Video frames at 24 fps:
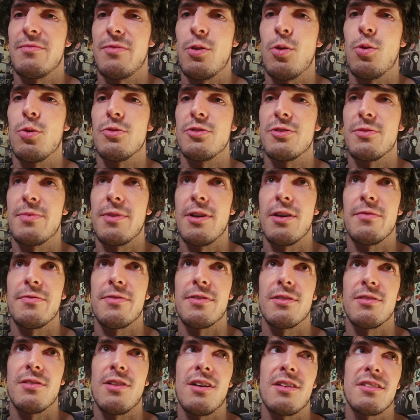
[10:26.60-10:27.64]
holds the belt
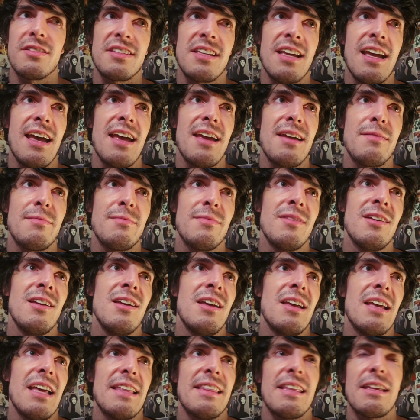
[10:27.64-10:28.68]
for a long time.
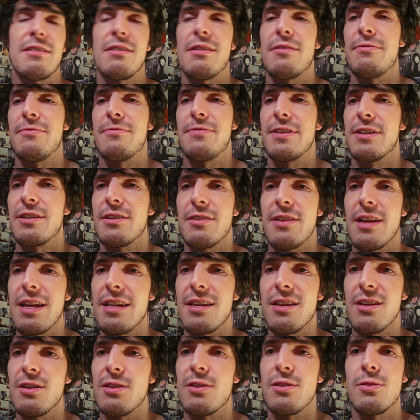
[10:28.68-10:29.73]
And then you have
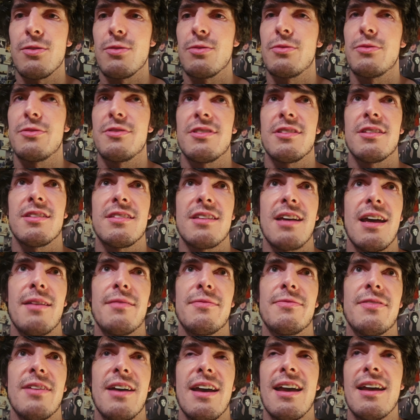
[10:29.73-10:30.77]
Figueiredo, who's in the
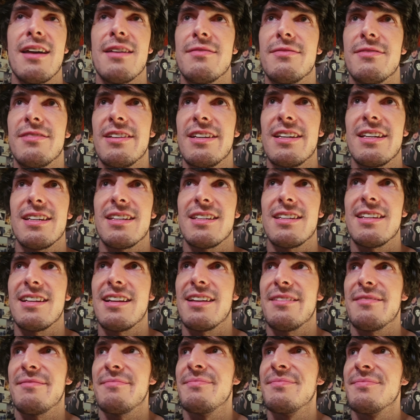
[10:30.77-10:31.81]
top 5. Like,
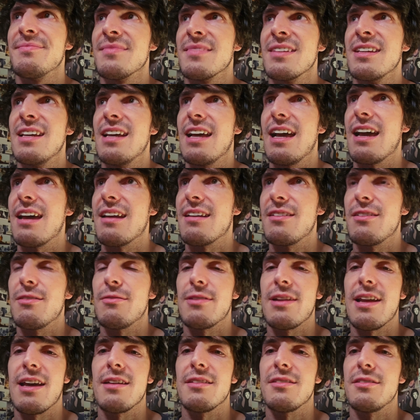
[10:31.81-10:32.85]
I don't know
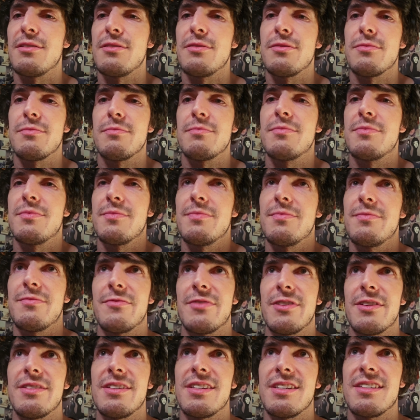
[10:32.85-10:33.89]
what Aldo
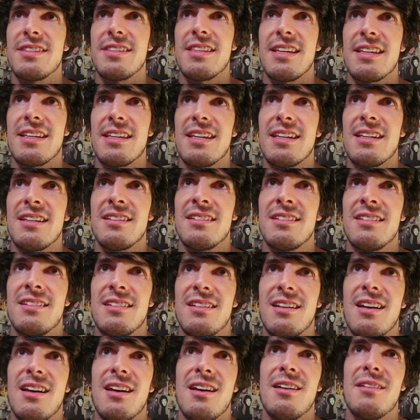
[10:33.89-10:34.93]
really is thinking.
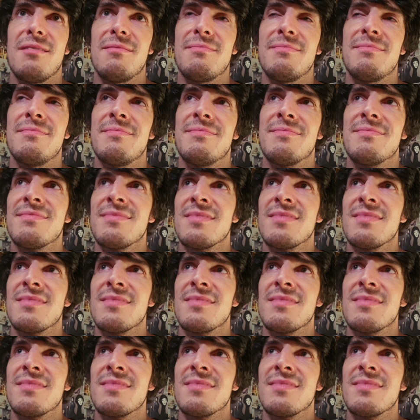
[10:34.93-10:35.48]
And